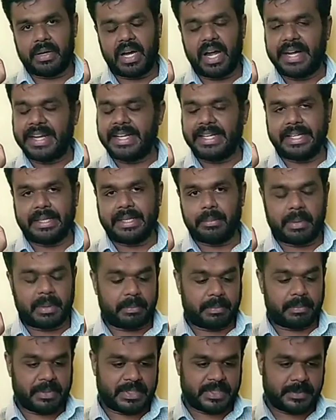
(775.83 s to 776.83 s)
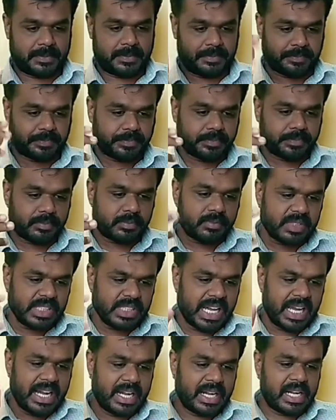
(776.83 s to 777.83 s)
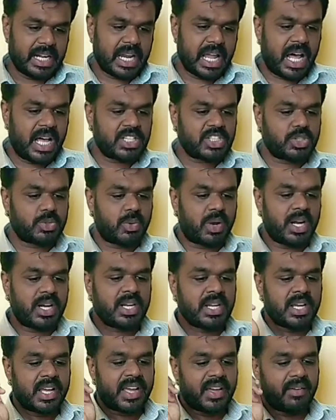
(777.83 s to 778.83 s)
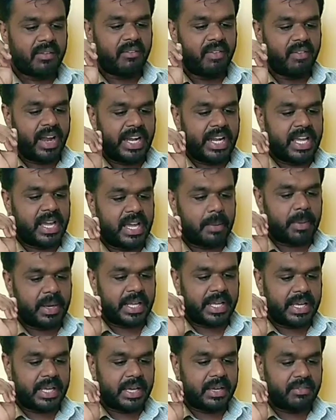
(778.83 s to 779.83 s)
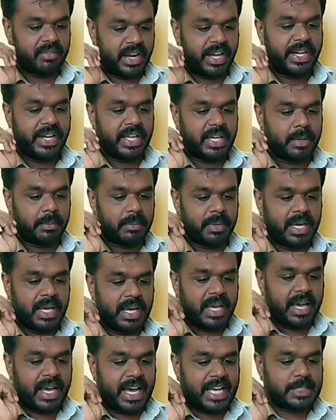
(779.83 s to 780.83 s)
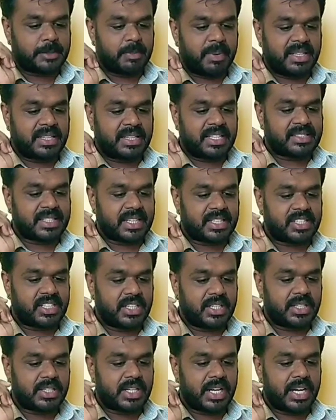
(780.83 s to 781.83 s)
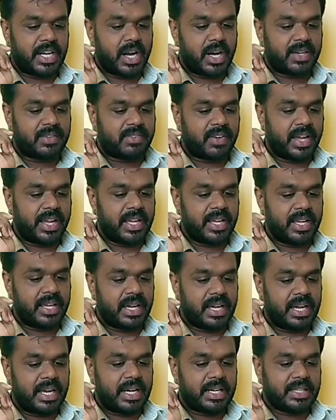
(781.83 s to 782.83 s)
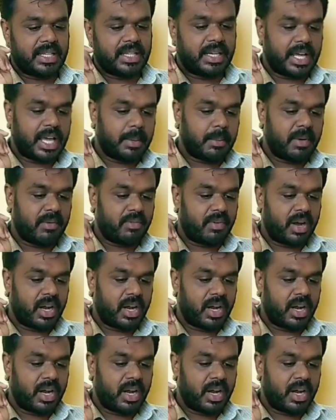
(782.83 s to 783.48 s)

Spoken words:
auditing purpose. And last one, winding up. As per the section 305, at the time of